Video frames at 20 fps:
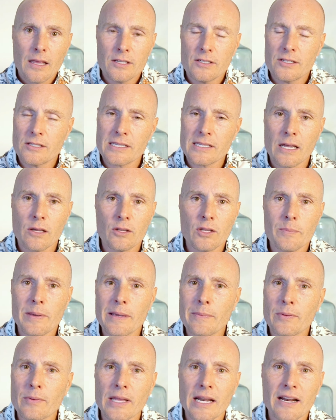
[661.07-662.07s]
Sell to
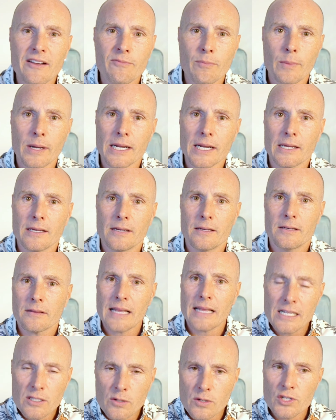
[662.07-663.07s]
people that have money.
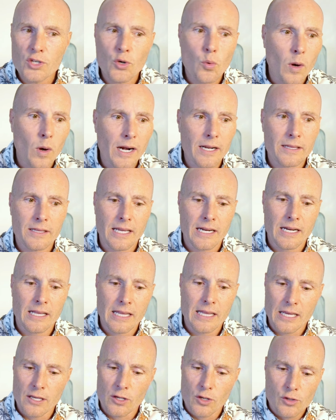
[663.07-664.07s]
That's what you want at the end of
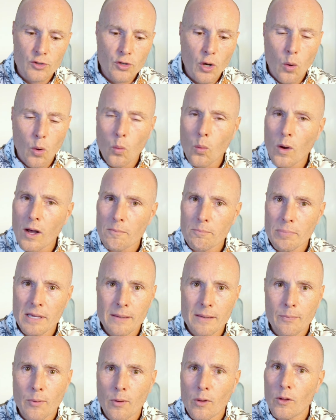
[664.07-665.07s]
the day. You don't want
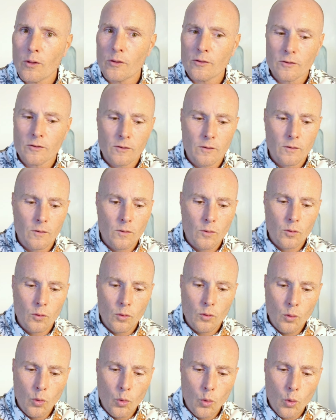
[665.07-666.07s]
people
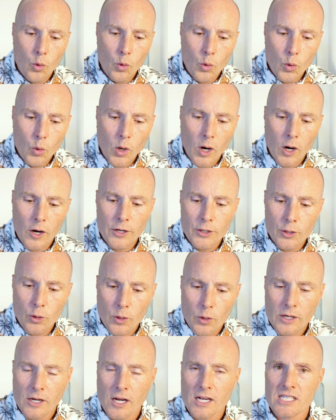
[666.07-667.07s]
who are
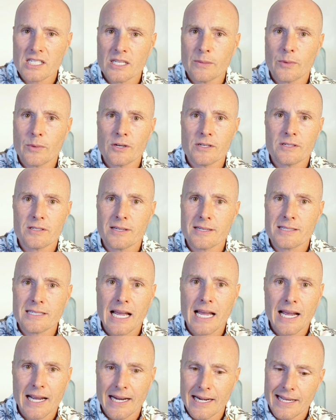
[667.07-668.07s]
your customers
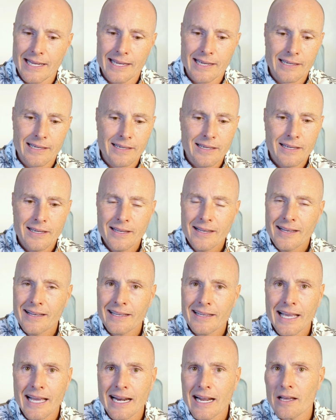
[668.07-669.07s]
deciding,
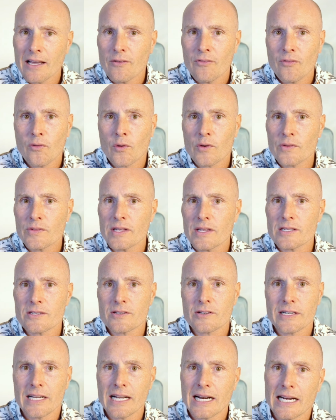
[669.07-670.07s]
can I afford this
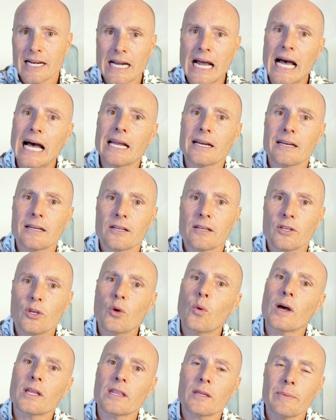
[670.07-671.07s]
or can I not?
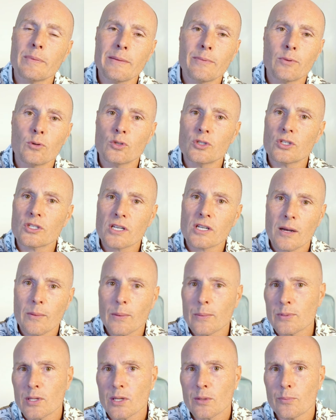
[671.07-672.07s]
You want the people who just come
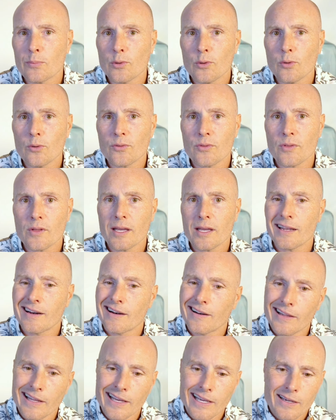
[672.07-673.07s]
up to the booth and are
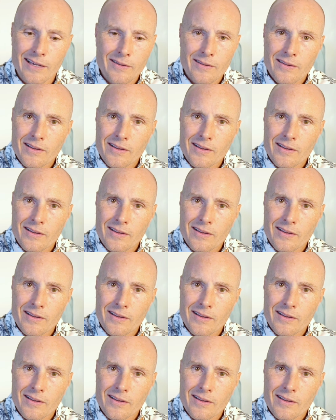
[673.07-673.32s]
like,